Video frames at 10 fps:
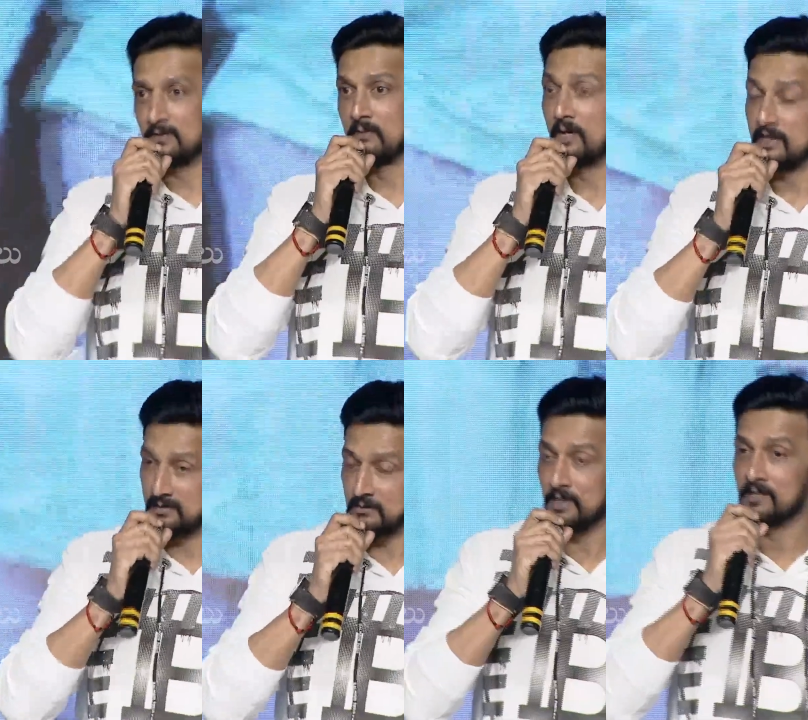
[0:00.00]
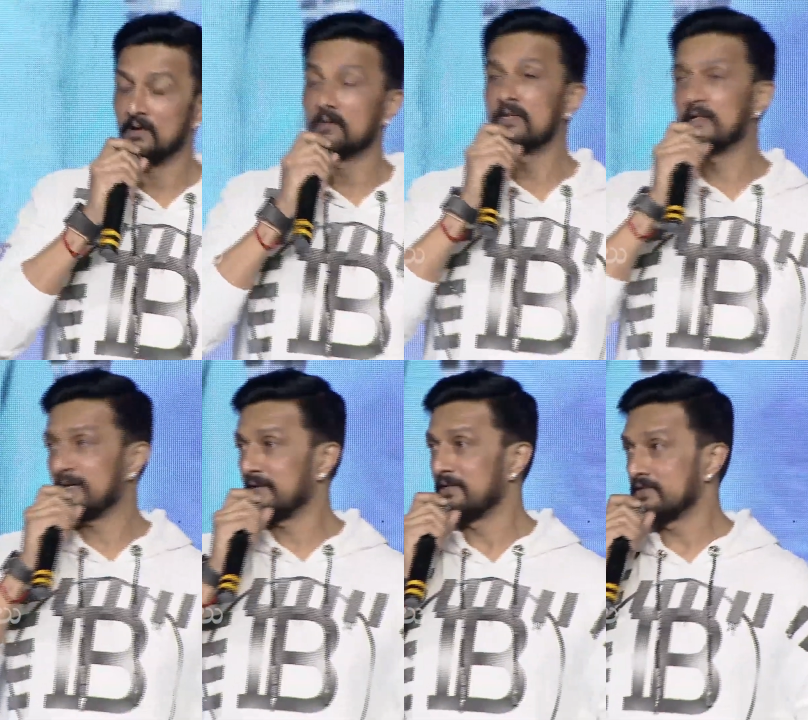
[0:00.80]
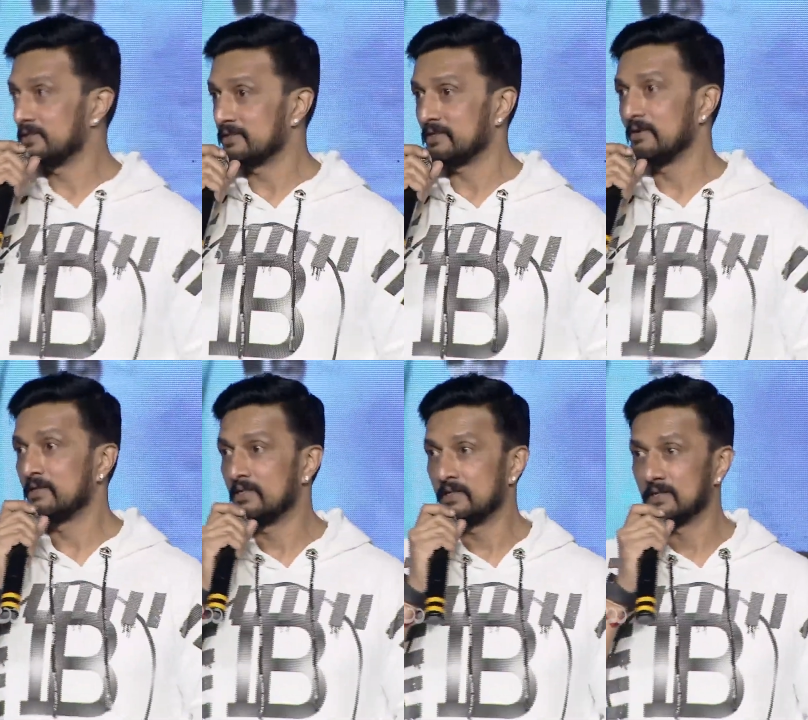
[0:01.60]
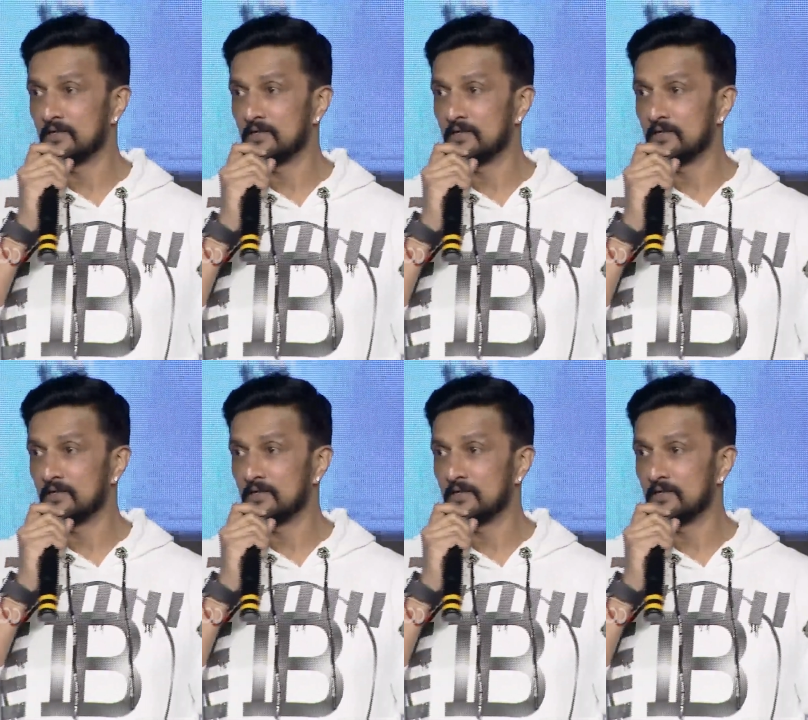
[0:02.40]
from Hyderabad, all the technicians, all the